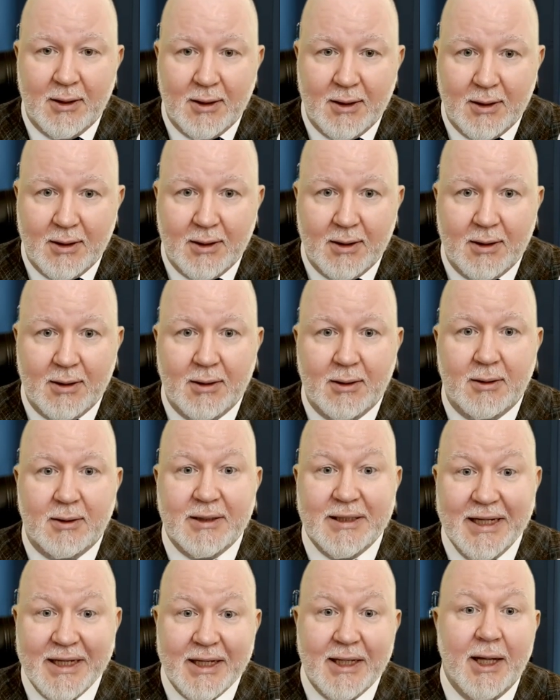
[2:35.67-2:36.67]
uh,
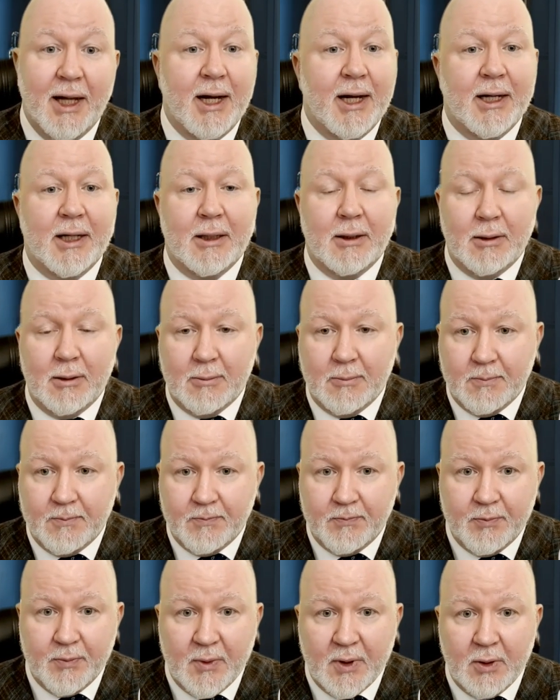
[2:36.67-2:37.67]
deadline
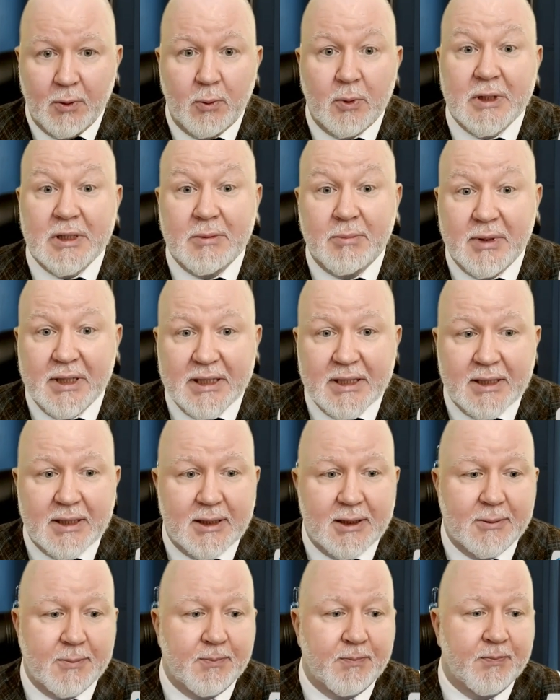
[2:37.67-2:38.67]
was
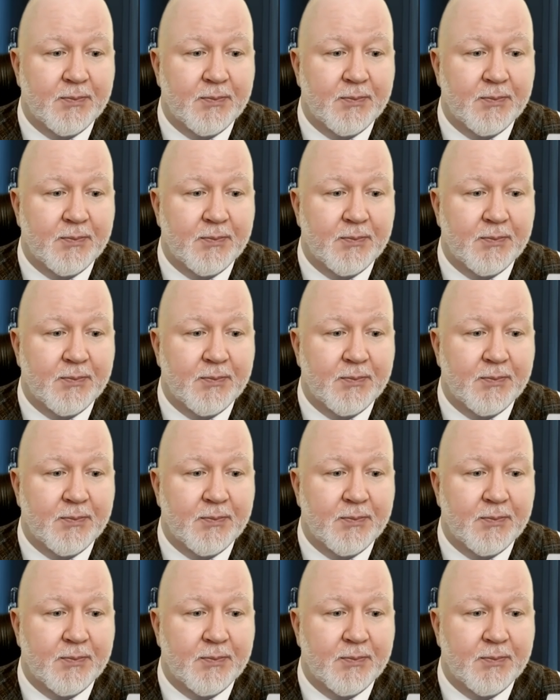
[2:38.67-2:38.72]
missed.